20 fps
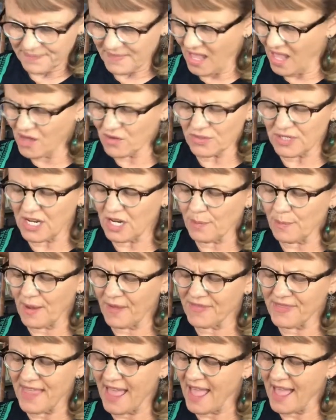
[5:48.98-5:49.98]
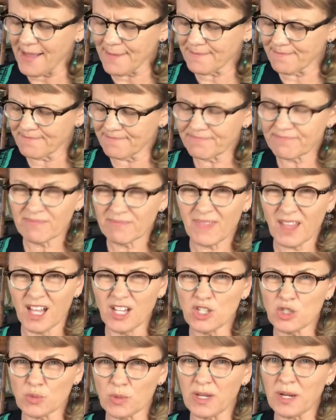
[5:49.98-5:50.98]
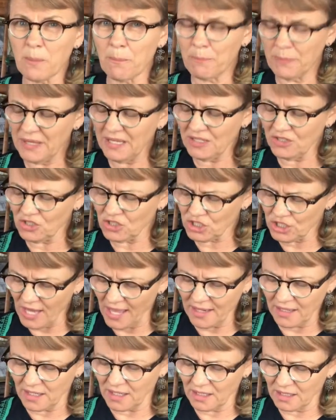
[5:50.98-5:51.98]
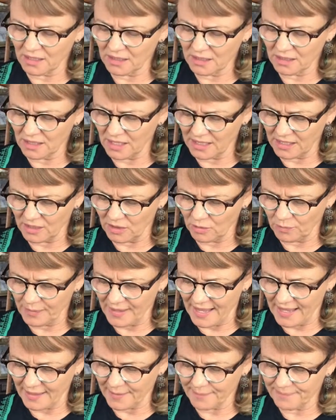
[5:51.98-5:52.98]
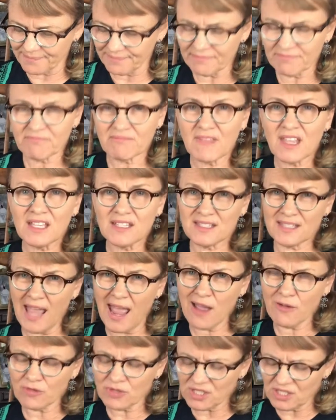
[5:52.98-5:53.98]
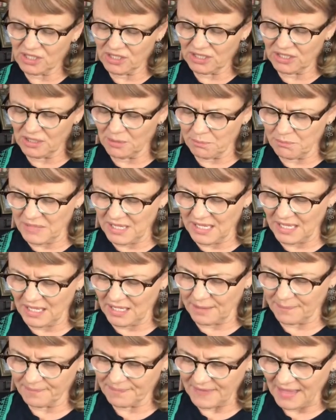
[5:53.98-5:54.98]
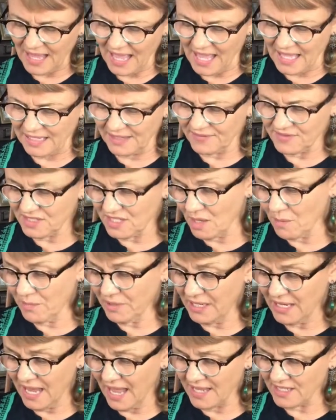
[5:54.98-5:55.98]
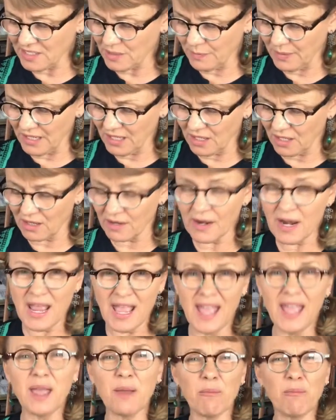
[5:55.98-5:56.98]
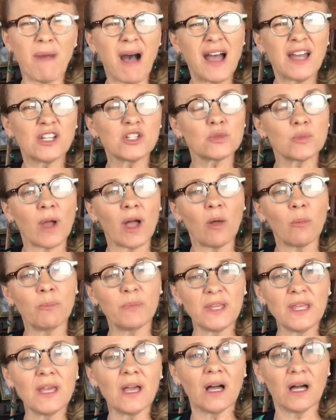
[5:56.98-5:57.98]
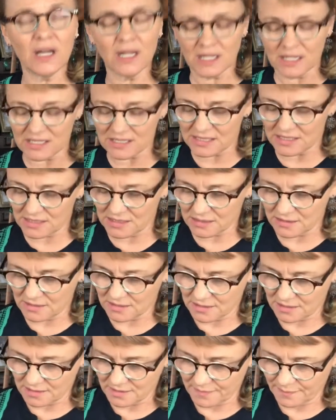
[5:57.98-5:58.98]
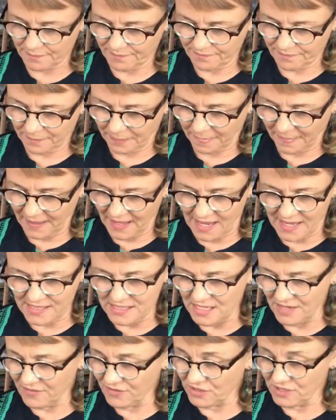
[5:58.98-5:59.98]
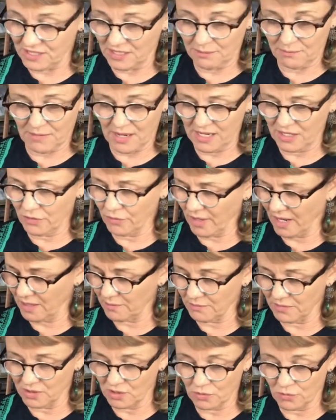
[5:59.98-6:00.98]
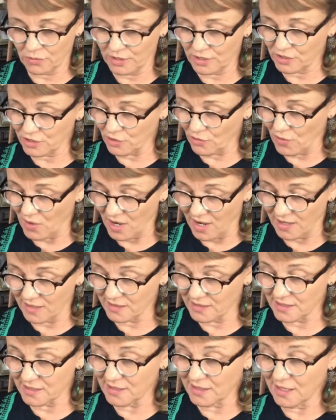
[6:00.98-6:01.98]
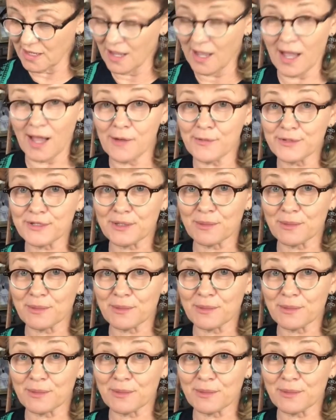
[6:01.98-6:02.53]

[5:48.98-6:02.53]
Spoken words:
"I don't care about that. I just want to beat Jenna," I yelled back. "Sounds good to me. And if somebody has to beat her, it might as well be us." I'd never seen my grandmother work so hard. I was